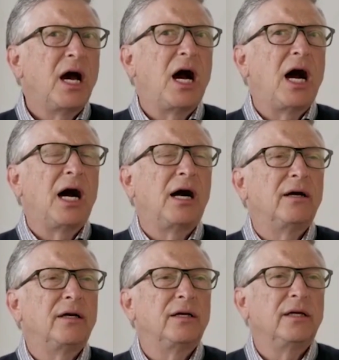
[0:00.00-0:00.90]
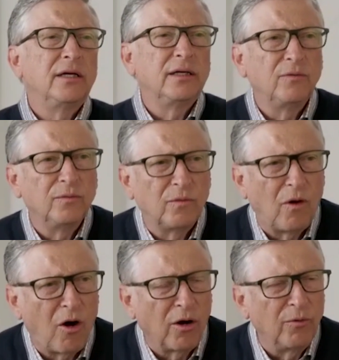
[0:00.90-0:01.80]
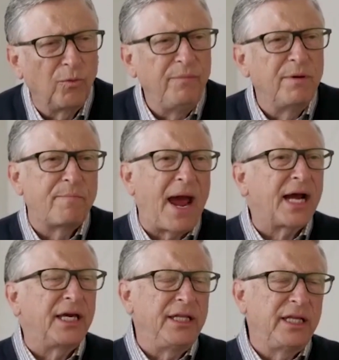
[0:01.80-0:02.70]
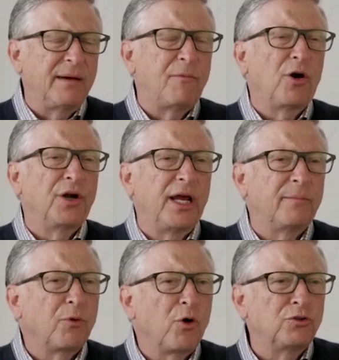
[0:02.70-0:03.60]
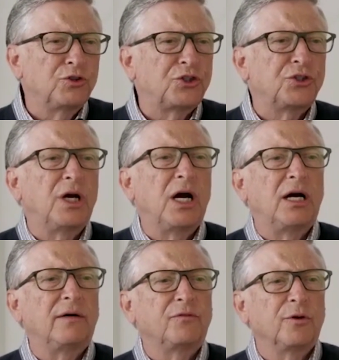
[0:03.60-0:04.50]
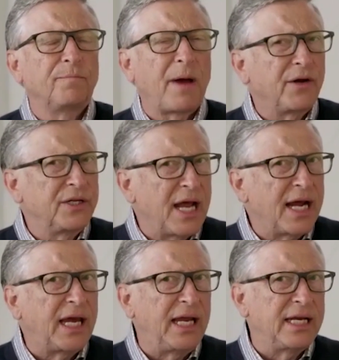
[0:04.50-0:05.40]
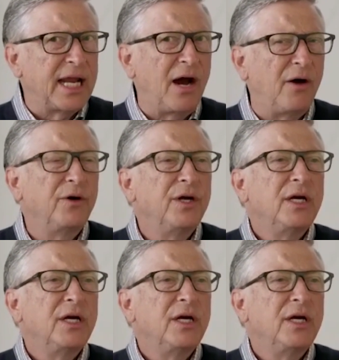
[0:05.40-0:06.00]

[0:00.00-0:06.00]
We've been backing the mRNA approach for about a decade now.